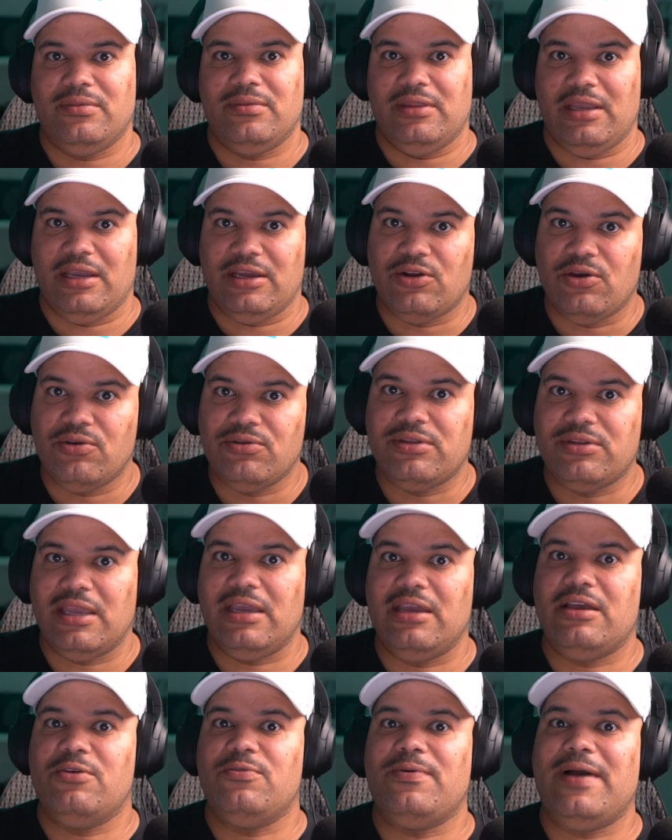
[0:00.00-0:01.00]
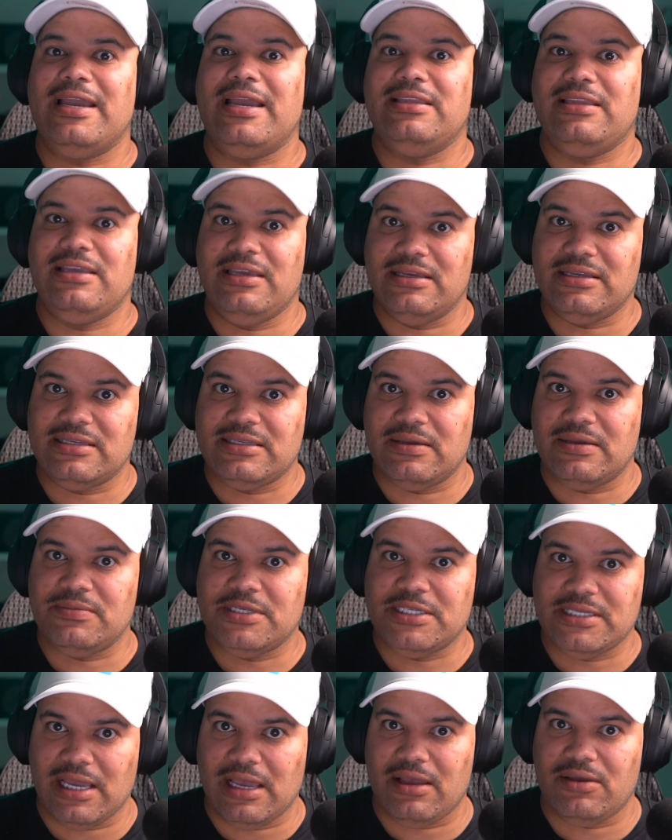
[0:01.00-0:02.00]
They don't think of ideas
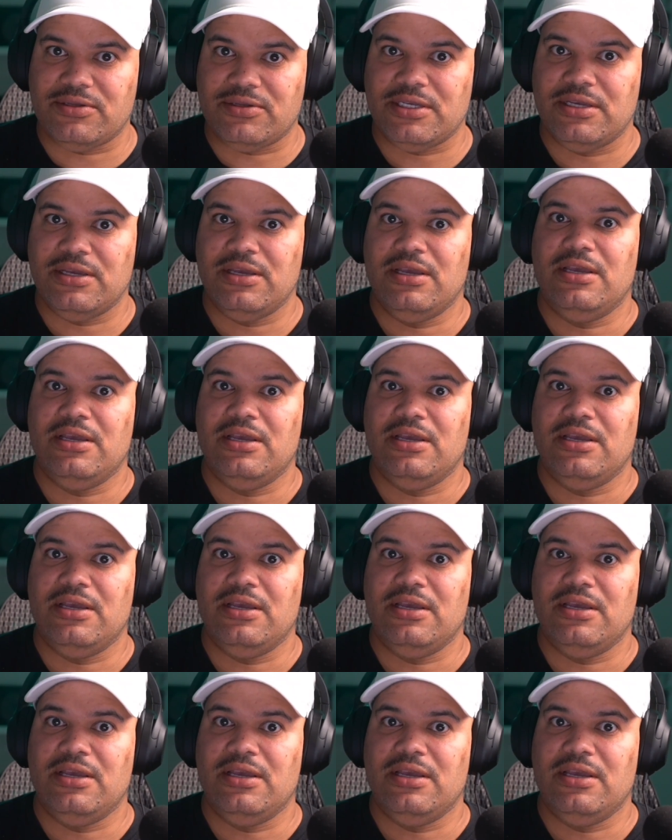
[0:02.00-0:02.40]
themselves.